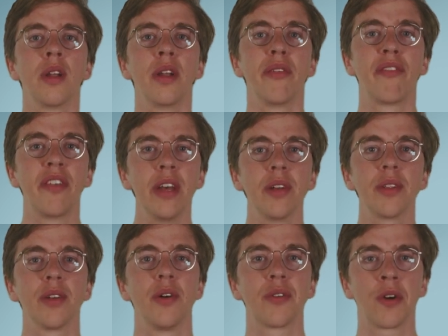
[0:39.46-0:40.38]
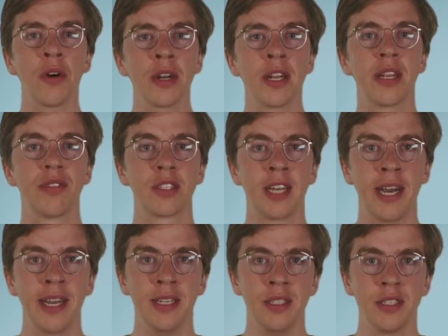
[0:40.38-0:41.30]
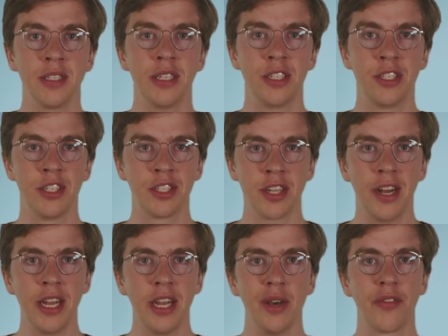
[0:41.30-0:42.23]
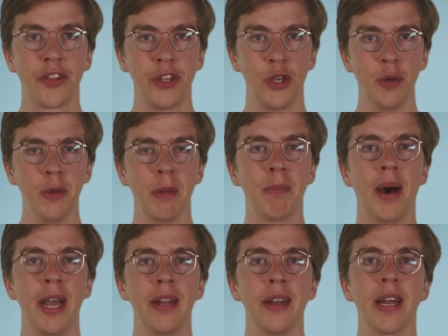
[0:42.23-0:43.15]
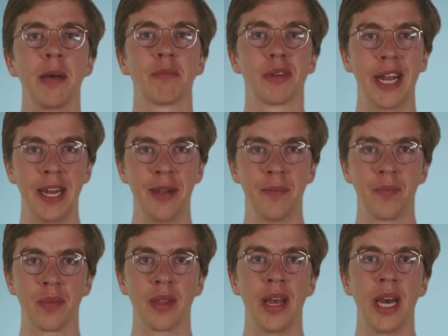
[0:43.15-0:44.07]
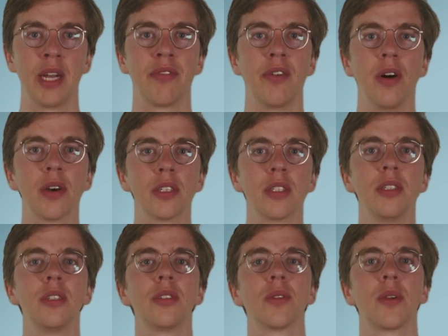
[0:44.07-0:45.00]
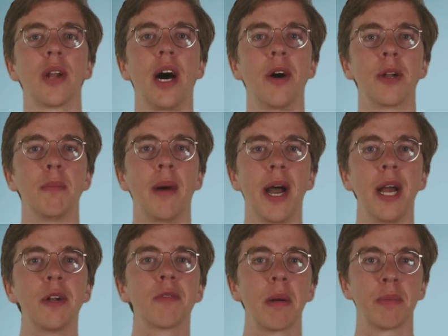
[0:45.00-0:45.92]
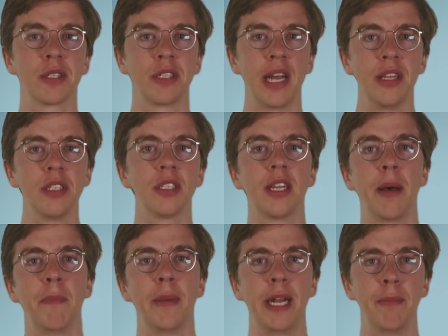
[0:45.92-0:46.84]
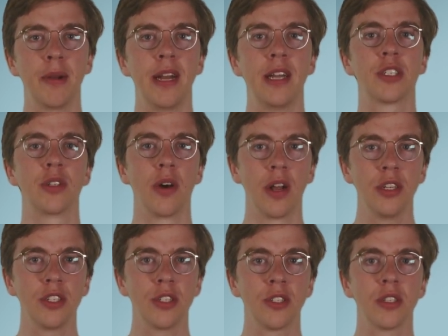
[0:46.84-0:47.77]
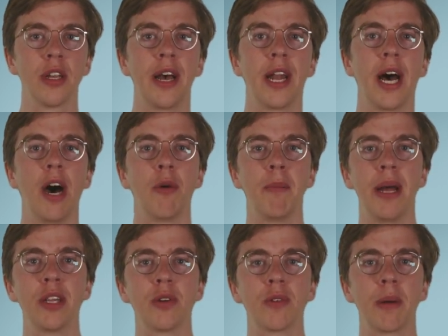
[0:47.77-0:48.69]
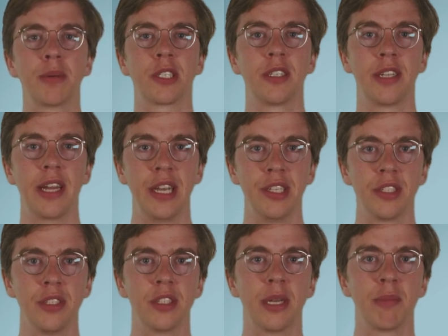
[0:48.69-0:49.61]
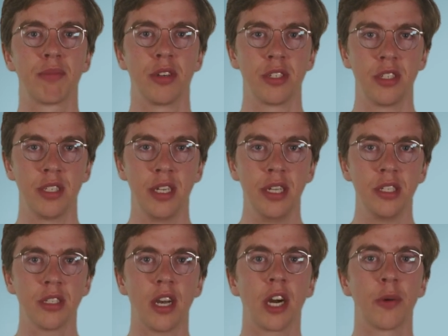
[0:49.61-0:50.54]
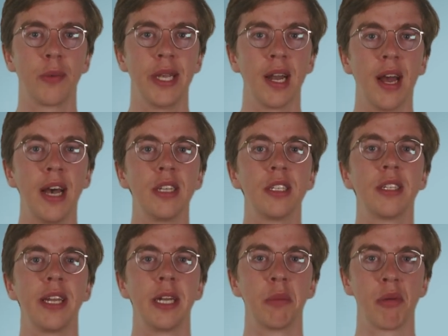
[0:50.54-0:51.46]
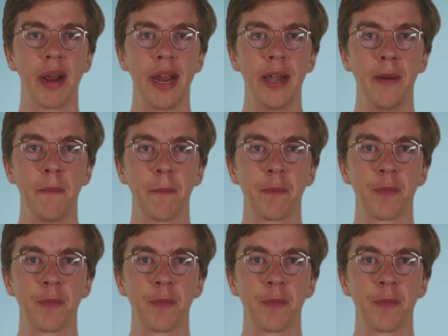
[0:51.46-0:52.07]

The field of cognitive science is the study of the human mind and brain, and focuses on how the mind represents and manipulates knowledge, and how mental representations and processes are realized in the brain.